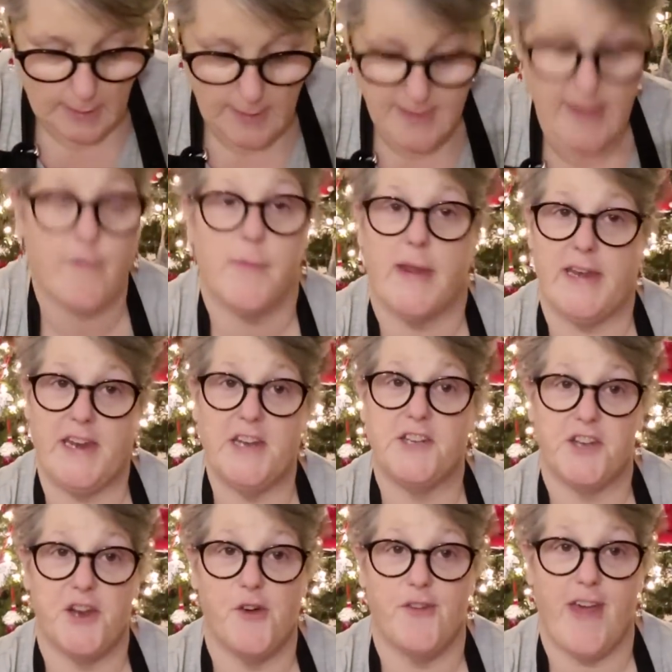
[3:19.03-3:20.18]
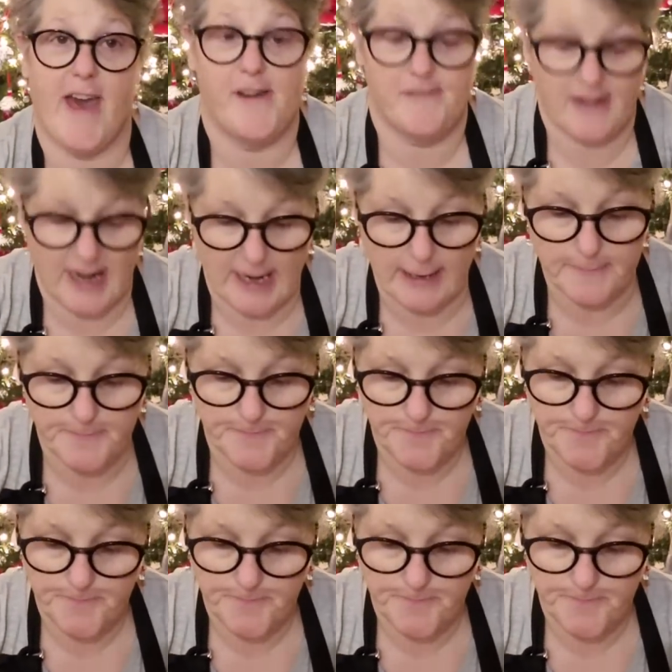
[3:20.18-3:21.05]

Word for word: Because everybody needed to know that, right?